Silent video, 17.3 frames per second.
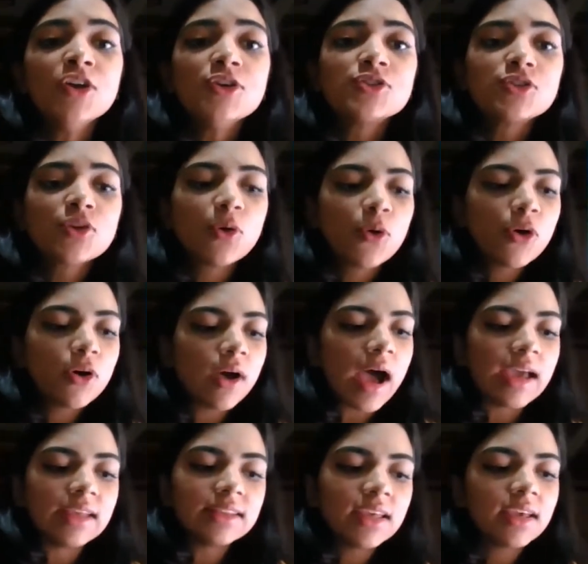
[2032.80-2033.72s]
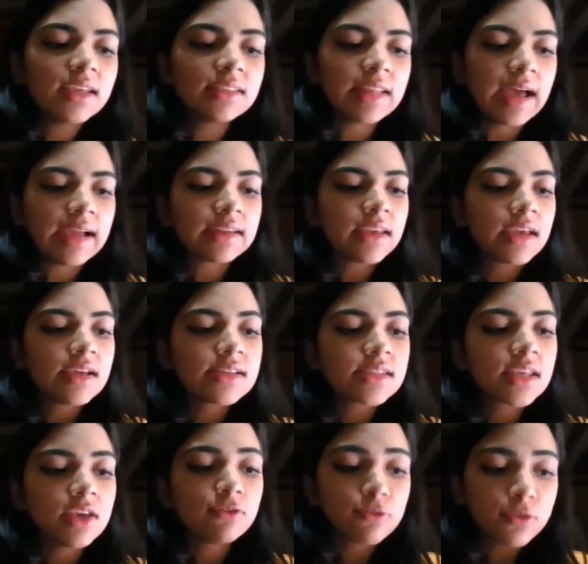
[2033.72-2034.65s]
So I think in that
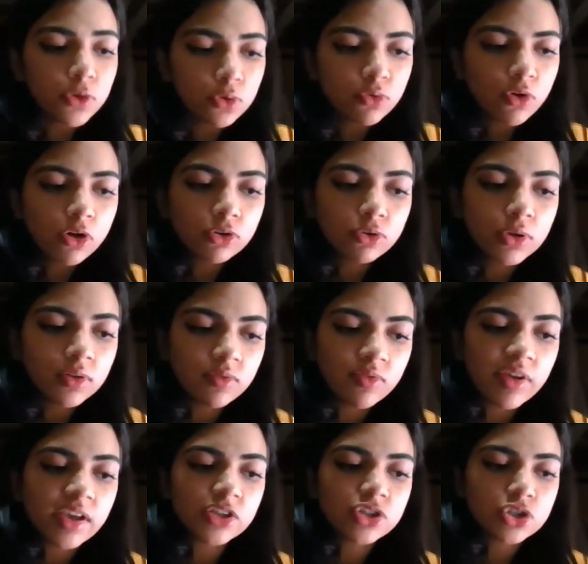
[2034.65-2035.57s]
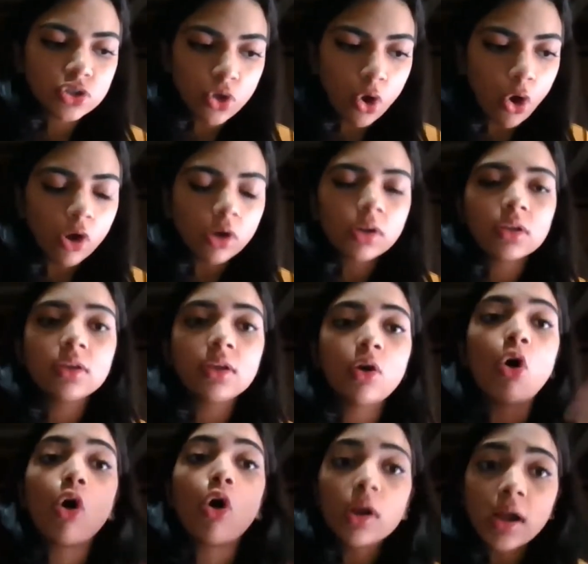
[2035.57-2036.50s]
case, if you want to invest short
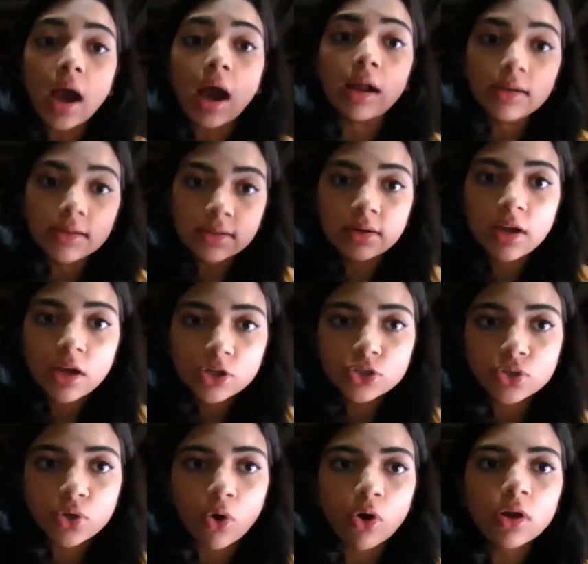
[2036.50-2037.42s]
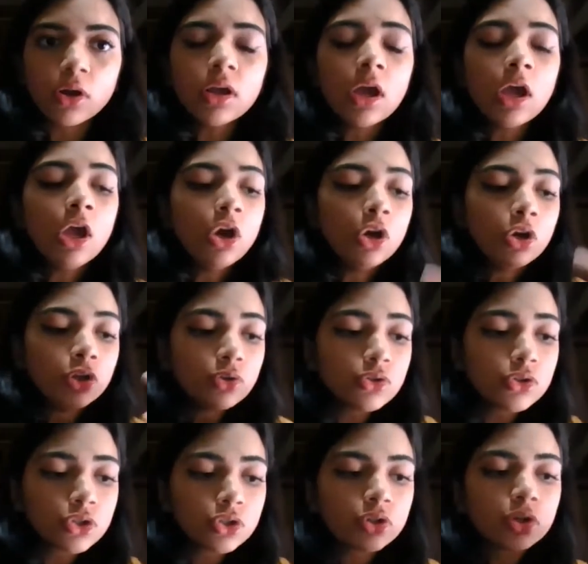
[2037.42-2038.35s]
or ultra short,
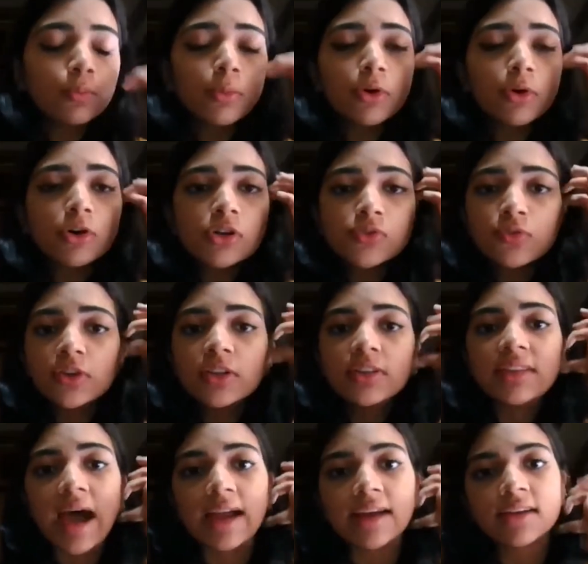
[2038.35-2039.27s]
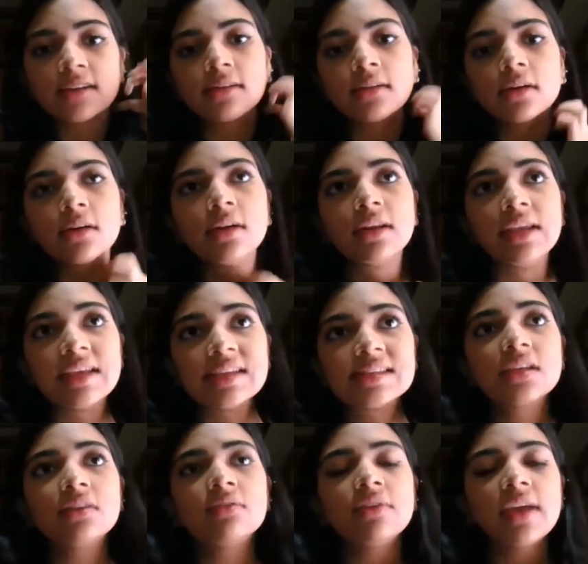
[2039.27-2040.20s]
you should, because for that
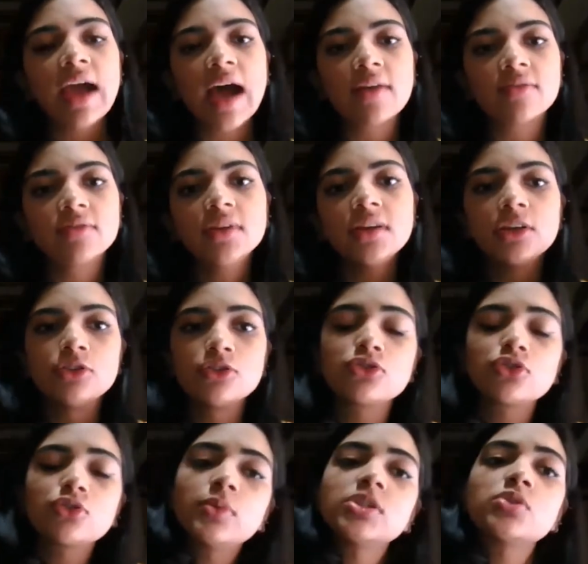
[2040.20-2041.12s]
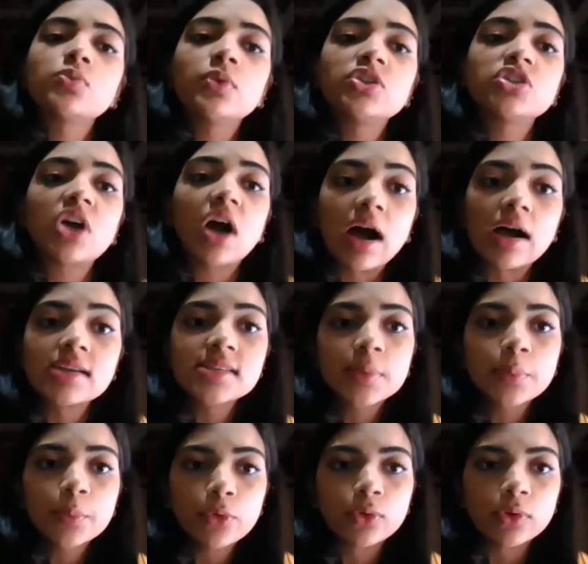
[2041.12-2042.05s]
reason we have the instruments which are
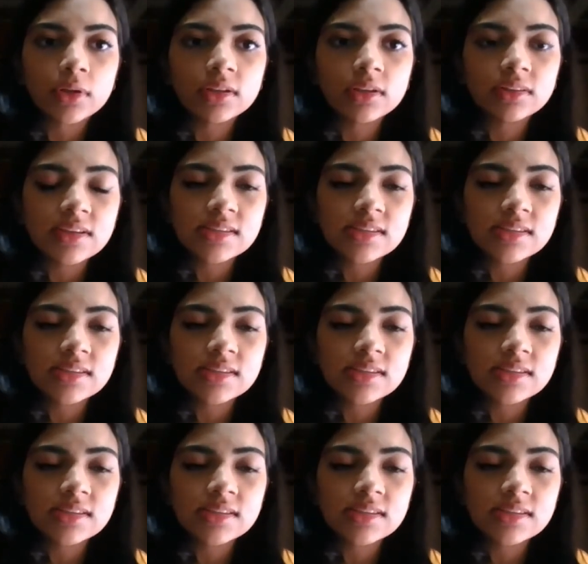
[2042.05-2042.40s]
supporting